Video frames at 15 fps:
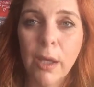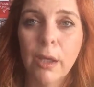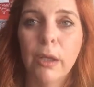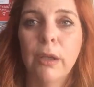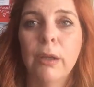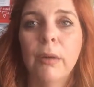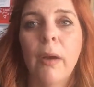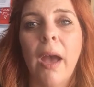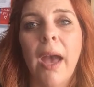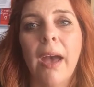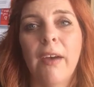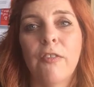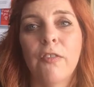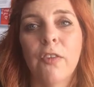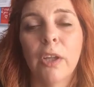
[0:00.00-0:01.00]
who
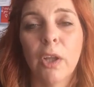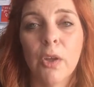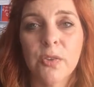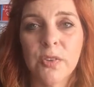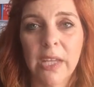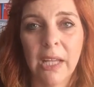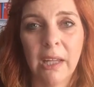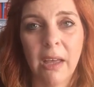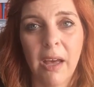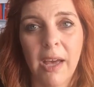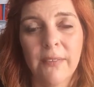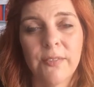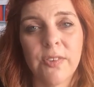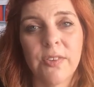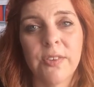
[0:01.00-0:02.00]
have lost their
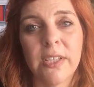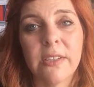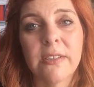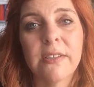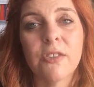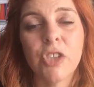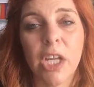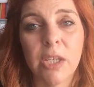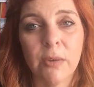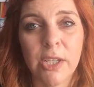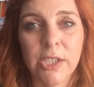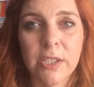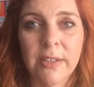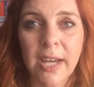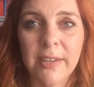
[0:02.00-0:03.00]
lives since January
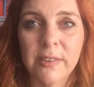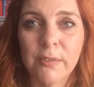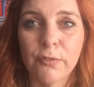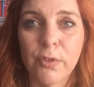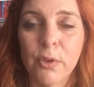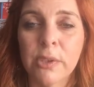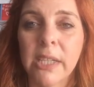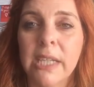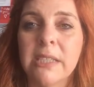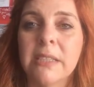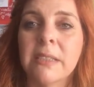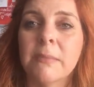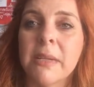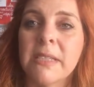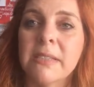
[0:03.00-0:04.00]
2014 to
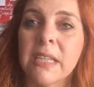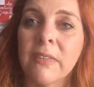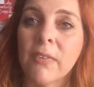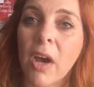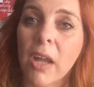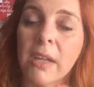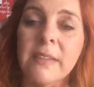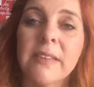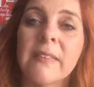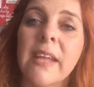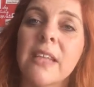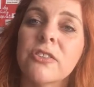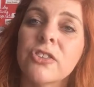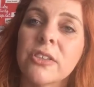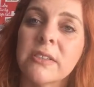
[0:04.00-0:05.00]
domestic violence, and
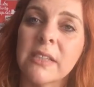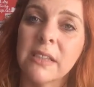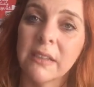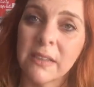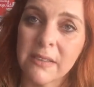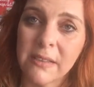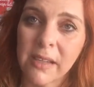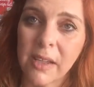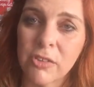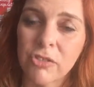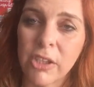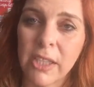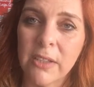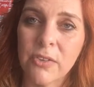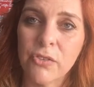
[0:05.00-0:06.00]
that's just in this
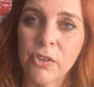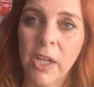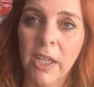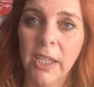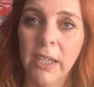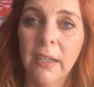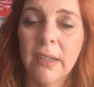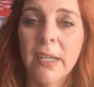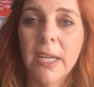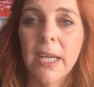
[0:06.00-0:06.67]
country in Australia.